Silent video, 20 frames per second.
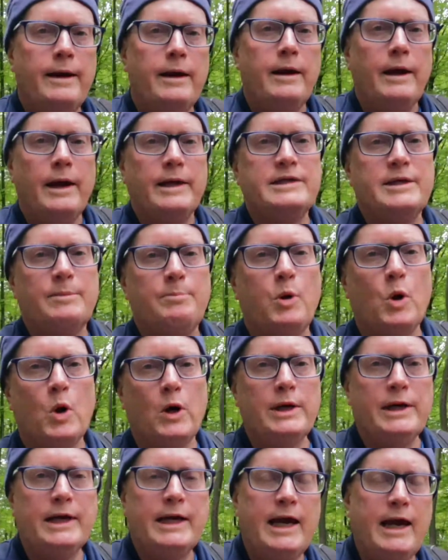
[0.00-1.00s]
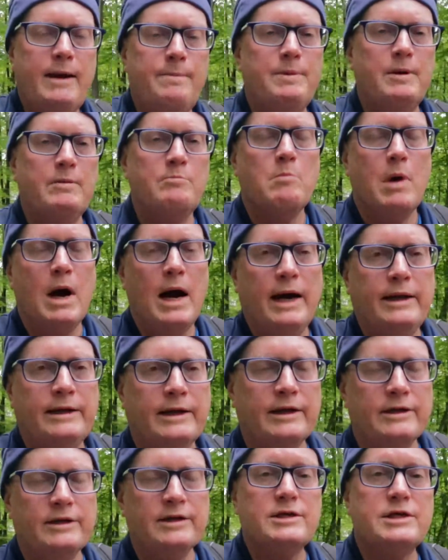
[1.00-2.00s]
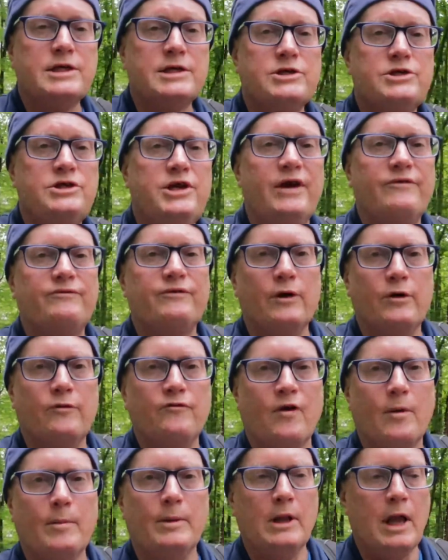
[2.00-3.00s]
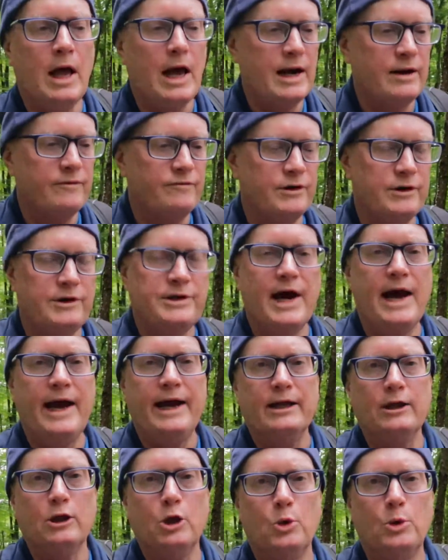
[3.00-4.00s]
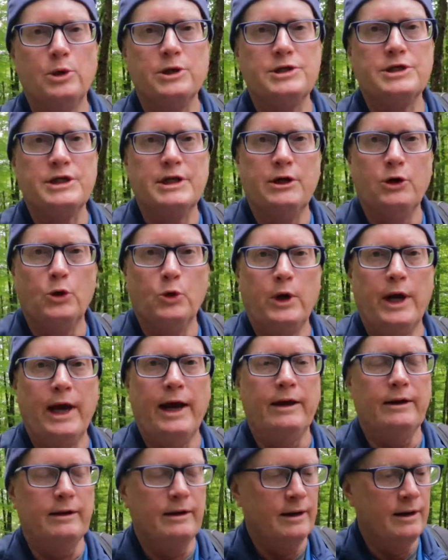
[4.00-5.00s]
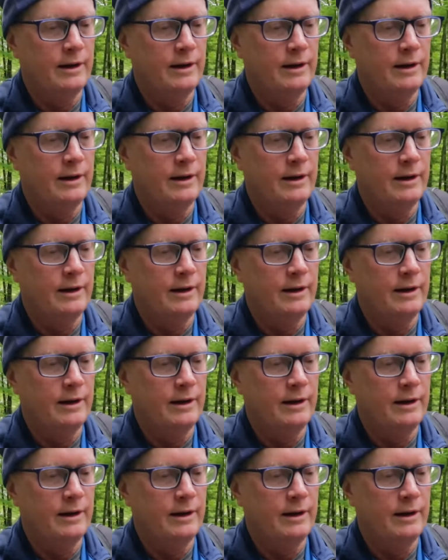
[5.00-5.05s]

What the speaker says: It's important to keep in mind that this is different from a lot of the diet lunacy you get